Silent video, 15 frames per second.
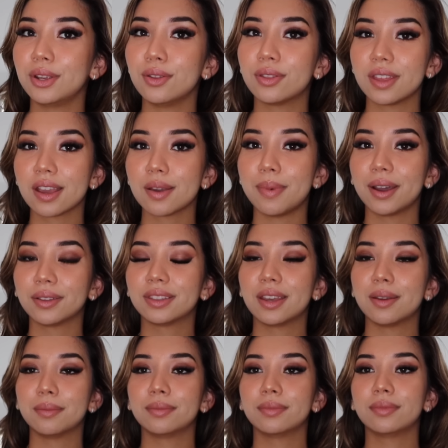where you think about
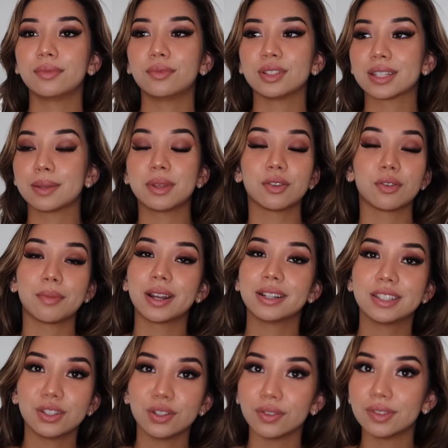them when something
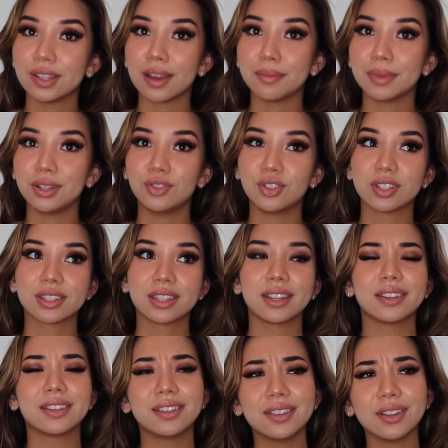reminds you of them and you just
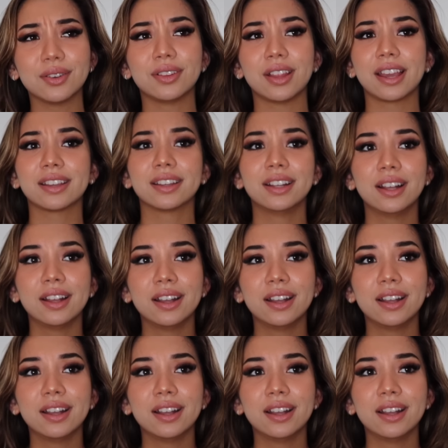think, you know, like,